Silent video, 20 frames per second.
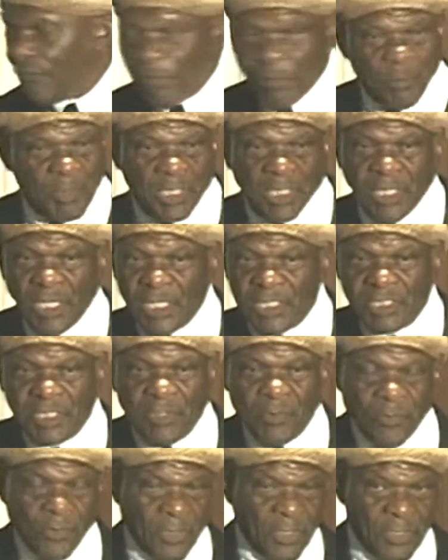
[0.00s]
from because they
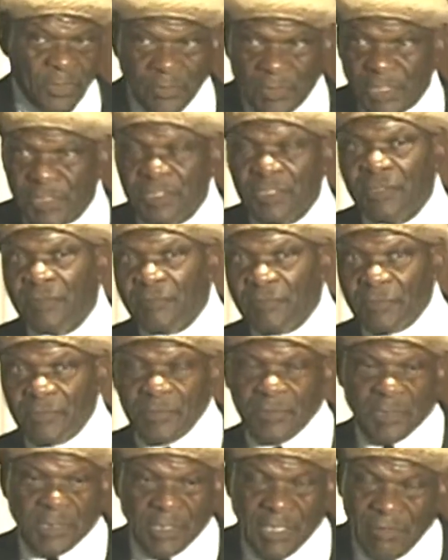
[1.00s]
weren't addressed.
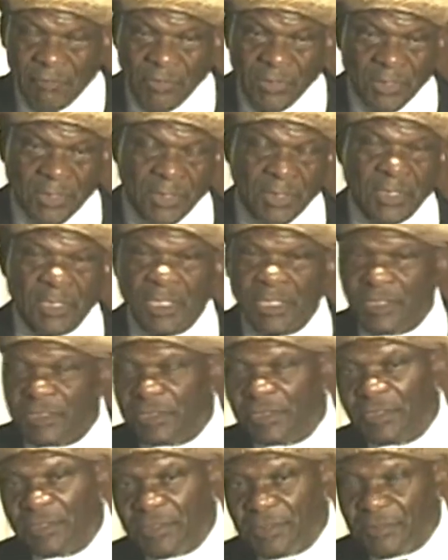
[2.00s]
7
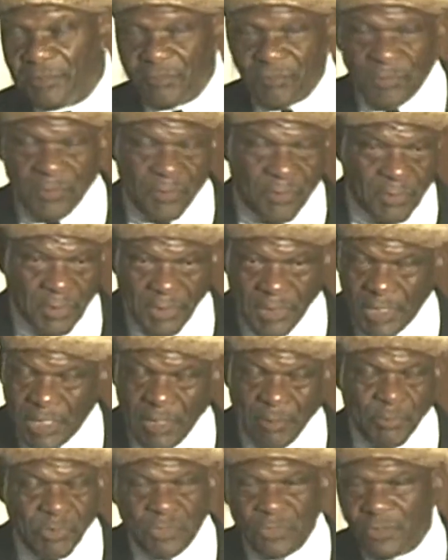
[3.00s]
concussions,
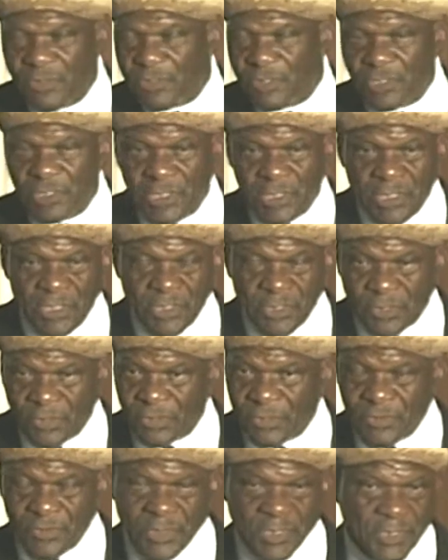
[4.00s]
hip surgeries, knee
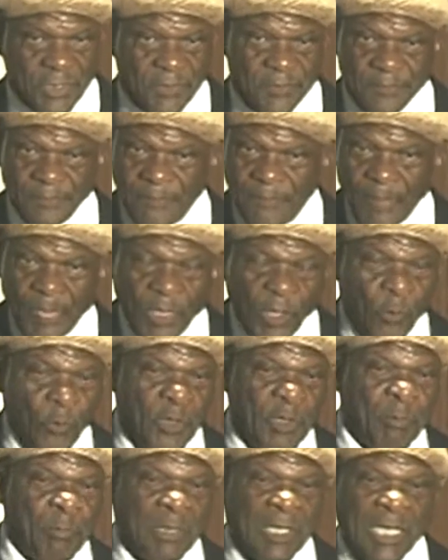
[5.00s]
surgeries.
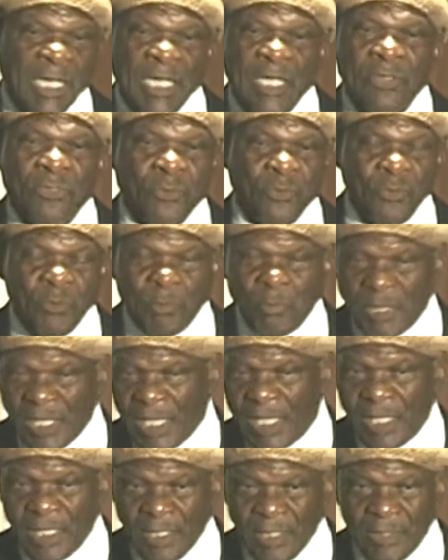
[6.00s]
We played through
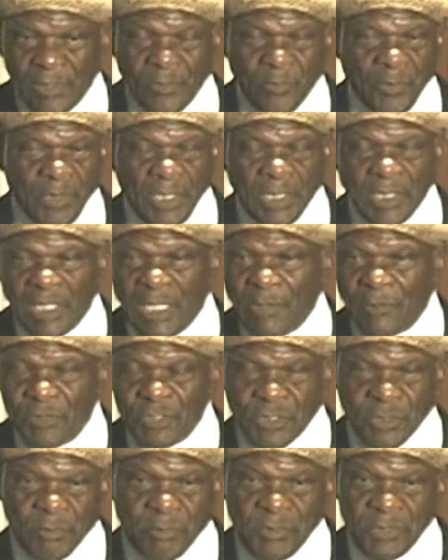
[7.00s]
pain. That
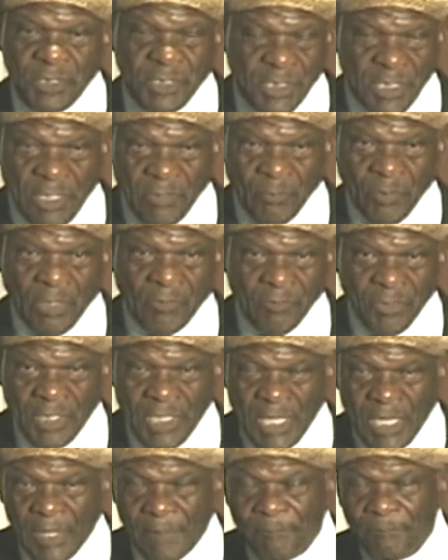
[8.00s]
was the genre of the
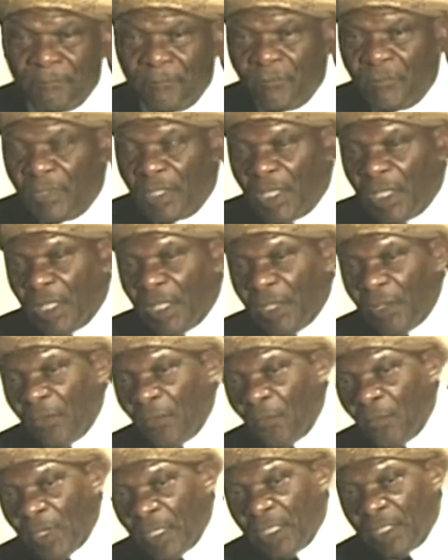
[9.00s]
day.
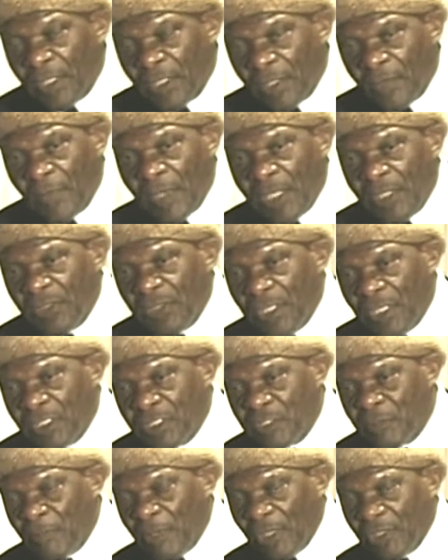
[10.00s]
One of the great
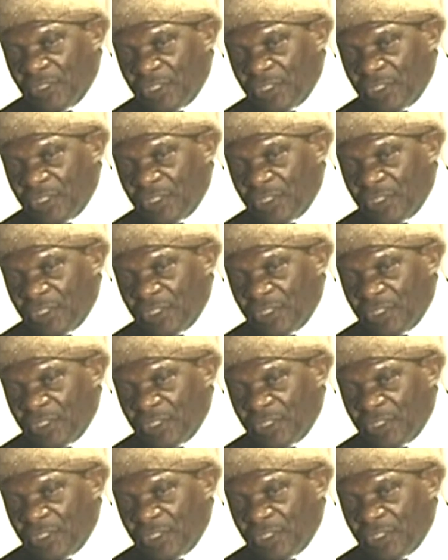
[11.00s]
things about